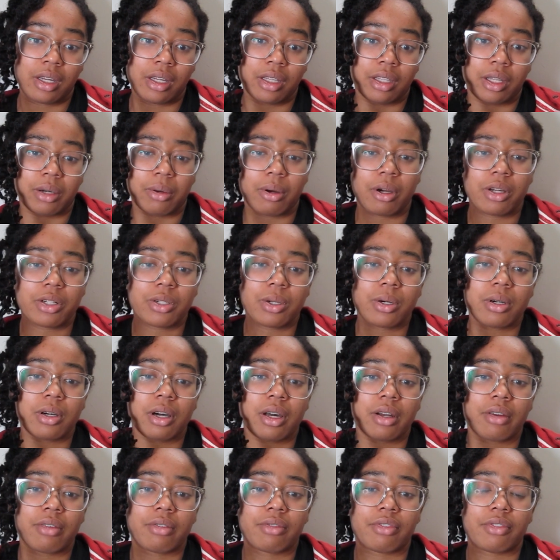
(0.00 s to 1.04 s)
There were also a
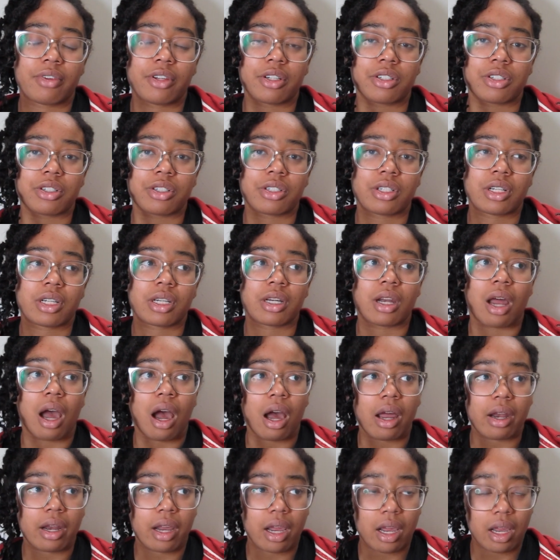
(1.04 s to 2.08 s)
lot of interesting
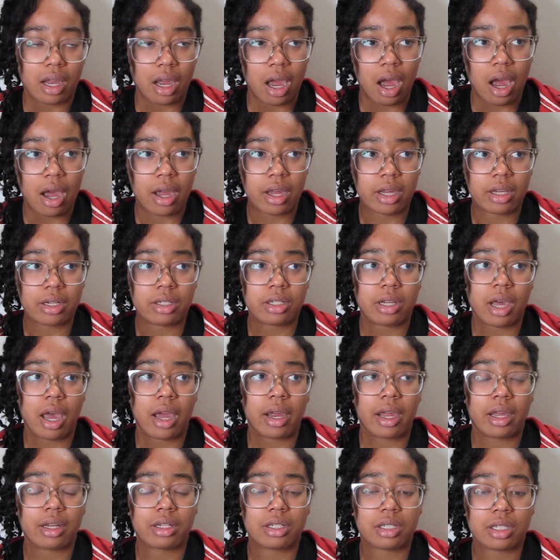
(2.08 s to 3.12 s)
non-A I
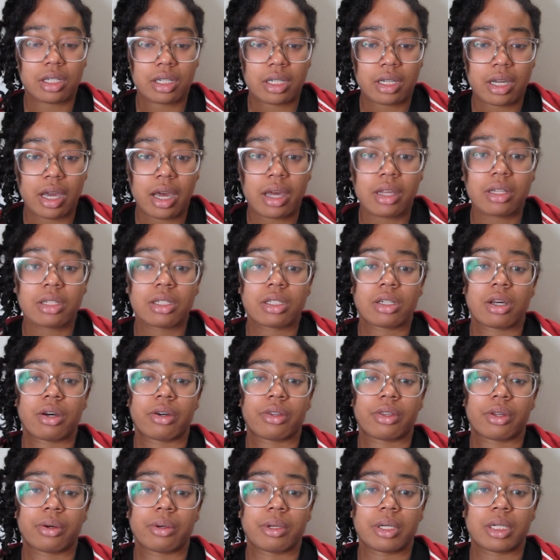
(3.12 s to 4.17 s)
tech at C E S,
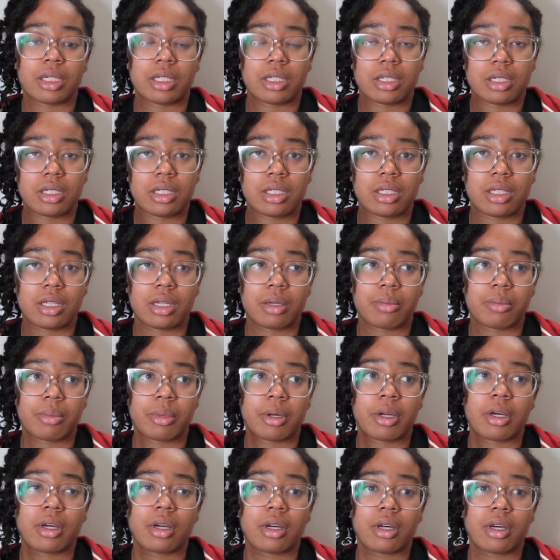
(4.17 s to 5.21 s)
although it did seem,
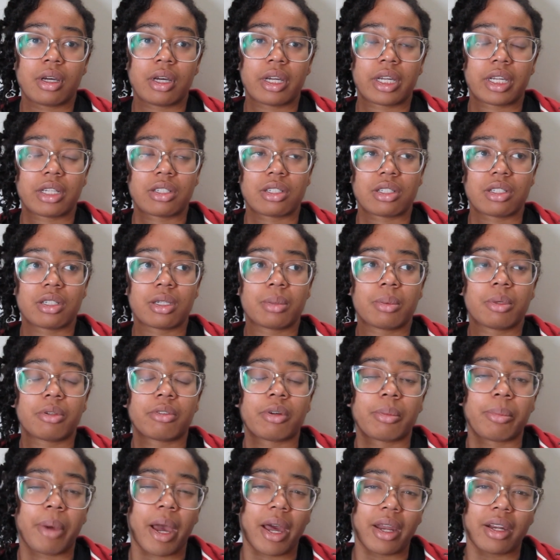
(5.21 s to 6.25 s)
I guess, a little bit
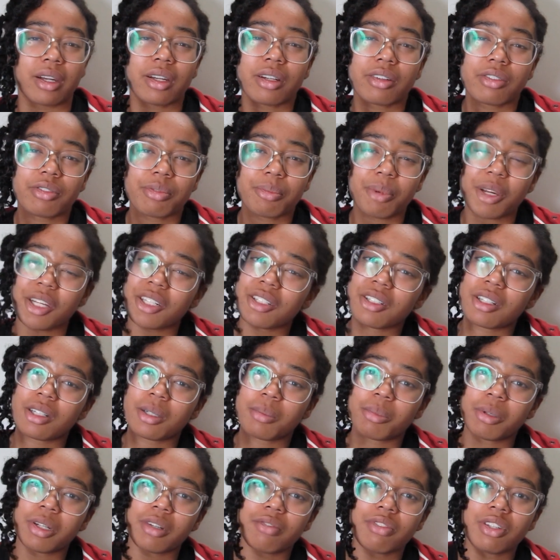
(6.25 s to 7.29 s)
repetitive based
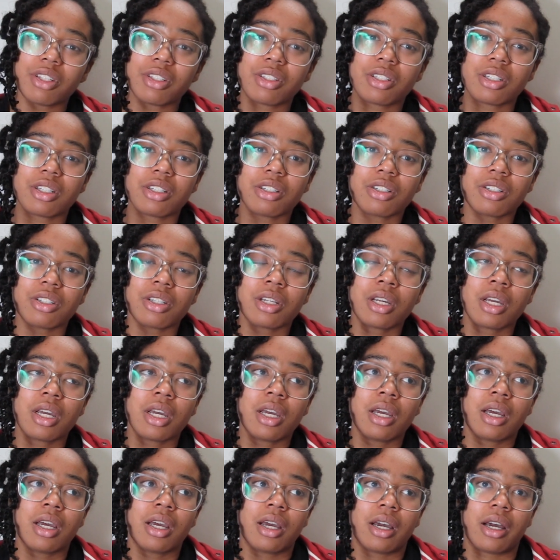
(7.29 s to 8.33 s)
on previous years.
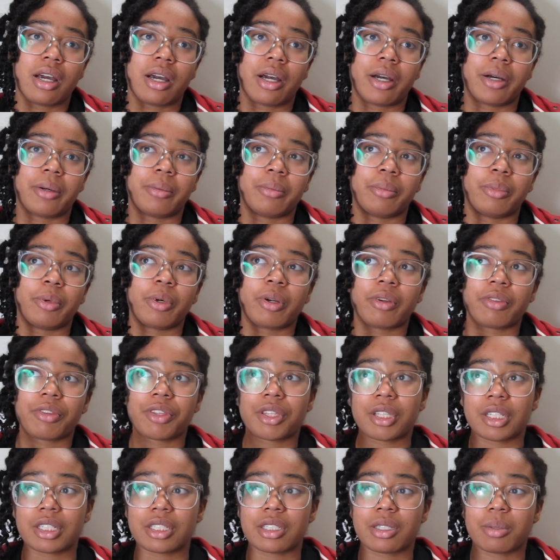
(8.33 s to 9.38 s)
Um, one of the
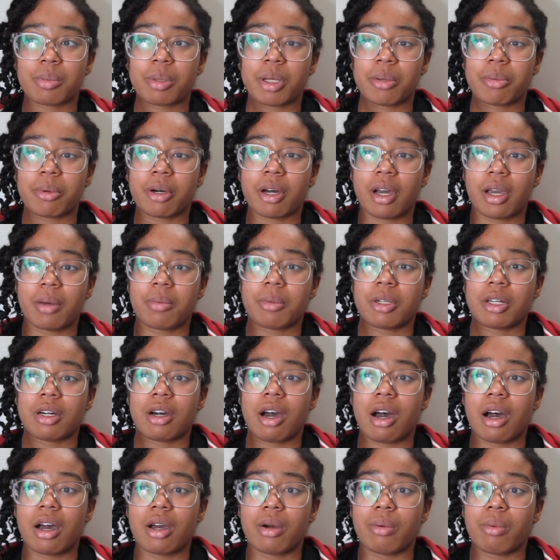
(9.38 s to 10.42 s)
things that people hyped a
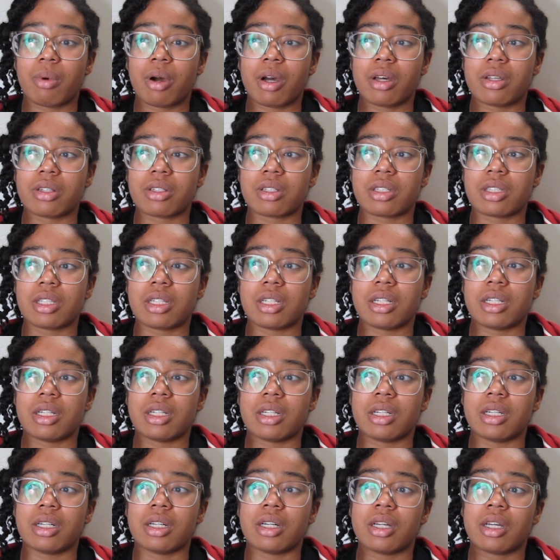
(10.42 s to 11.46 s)
lot was
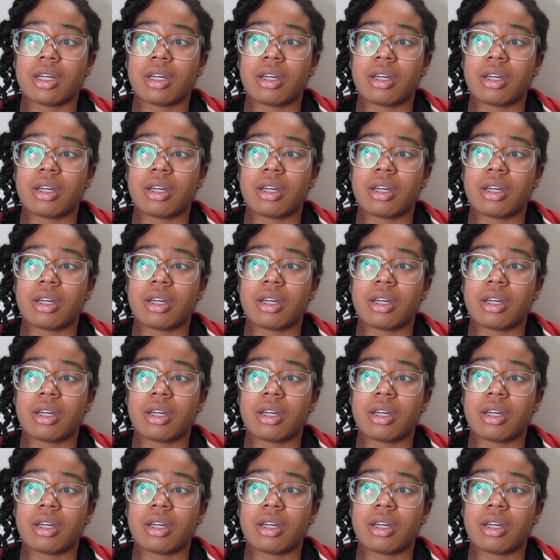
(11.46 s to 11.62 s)
the